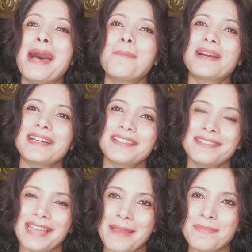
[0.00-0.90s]
But at the
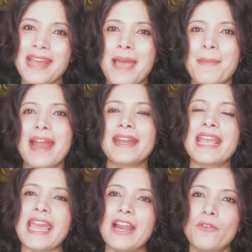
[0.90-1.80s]
same time, adding
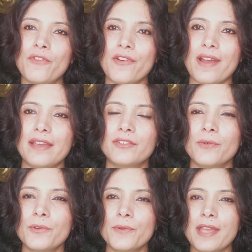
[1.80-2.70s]
aloe vera is
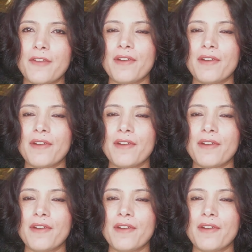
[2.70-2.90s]
going to give